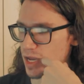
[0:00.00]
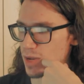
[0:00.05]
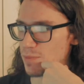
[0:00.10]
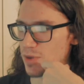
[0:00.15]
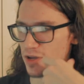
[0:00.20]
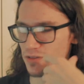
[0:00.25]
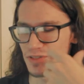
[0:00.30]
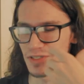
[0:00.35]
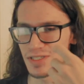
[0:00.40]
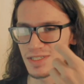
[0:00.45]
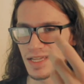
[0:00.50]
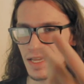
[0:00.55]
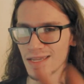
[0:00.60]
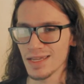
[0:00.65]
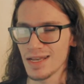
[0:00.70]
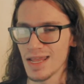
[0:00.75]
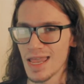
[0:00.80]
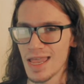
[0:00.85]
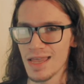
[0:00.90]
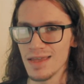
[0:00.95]
bought this
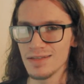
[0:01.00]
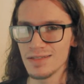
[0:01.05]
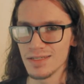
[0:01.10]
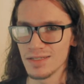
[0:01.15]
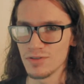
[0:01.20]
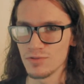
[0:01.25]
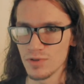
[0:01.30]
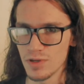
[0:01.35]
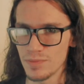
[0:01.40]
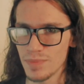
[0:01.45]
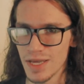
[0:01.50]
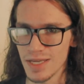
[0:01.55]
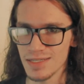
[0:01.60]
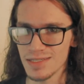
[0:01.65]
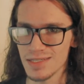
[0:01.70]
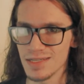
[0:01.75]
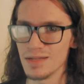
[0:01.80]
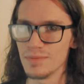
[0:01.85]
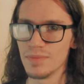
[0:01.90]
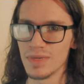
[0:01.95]
secondhand and
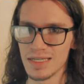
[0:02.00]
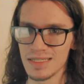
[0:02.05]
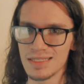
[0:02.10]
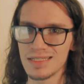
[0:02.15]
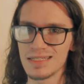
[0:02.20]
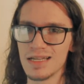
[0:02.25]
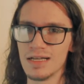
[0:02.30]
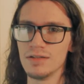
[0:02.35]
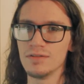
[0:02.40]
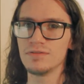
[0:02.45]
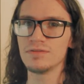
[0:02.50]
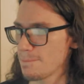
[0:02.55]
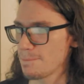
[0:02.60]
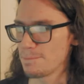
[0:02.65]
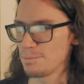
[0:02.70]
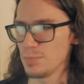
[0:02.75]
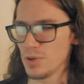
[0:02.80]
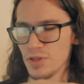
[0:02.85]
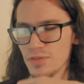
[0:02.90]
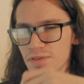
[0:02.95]
repasted it myself,
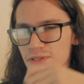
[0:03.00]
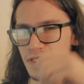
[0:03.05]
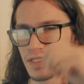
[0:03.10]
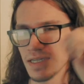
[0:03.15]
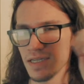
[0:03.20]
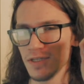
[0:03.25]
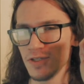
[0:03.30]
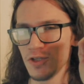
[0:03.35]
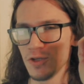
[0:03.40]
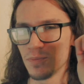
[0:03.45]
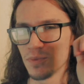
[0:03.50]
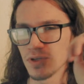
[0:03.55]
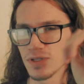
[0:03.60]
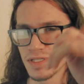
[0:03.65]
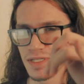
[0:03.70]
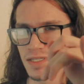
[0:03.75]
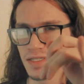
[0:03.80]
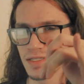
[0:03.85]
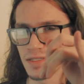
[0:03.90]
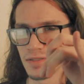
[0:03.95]
but this issue
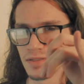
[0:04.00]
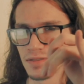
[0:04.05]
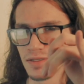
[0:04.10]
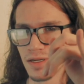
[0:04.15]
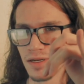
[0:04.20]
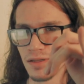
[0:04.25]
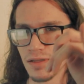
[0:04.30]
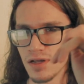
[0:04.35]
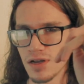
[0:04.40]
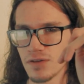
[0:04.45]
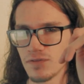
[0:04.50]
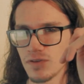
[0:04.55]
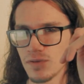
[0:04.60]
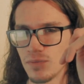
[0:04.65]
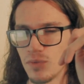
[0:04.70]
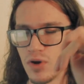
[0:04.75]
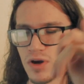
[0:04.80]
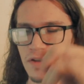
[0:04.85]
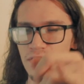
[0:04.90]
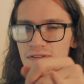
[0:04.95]
persisted, and a lot of you
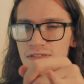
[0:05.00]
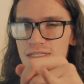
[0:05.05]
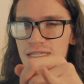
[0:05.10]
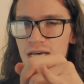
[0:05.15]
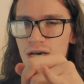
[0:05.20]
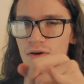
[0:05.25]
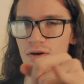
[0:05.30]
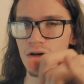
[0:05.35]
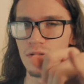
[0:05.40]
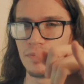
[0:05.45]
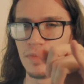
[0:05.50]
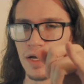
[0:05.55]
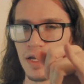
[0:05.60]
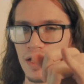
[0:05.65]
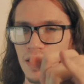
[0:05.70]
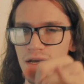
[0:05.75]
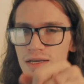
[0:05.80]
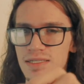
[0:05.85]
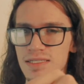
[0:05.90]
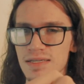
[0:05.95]
pointed this out on my
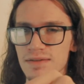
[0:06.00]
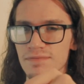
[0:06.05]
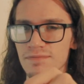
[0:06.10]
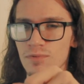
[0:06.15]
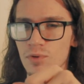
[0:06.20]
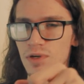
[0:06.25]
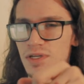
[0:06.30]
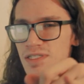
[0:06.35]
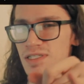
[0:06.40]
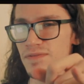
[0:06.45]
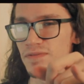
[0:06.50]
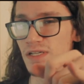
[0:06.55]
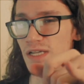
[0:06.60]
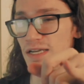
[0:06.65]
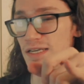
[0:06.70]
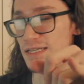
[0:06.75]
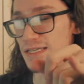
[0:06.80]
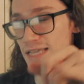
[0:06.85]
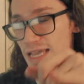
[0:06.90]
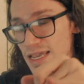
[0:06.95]

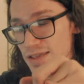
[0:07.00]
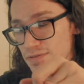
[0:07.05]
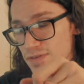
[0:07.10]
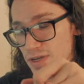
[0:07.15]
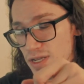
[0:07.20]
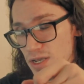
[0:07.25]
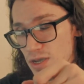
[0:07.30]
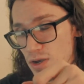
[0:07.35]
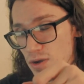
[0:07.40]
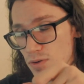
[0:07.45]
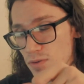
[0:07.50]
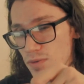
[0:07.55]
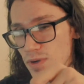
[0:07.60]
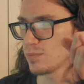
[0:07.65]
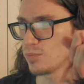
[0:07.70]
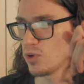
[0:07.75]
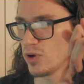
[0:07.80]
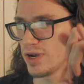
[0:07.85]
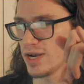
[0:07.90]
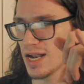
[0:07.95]
i7-4790K video,
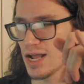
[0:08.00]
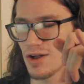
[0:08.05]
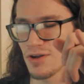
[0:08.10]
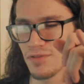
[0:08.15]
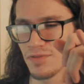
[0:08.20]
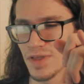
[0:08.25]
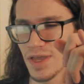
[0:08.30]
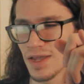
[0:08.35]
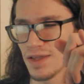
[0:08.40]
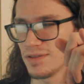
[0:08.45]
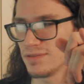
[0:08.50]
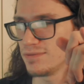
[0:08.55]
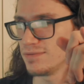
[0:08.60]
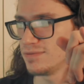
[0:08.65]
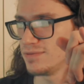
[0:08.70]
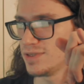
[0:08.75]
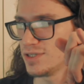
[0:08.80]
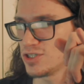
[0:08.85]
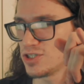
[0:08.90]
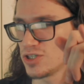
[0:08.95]
pointing out that
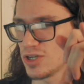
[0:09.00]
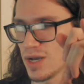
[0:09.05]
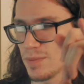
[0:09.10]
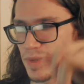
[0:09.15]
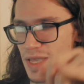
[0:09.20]
this should not be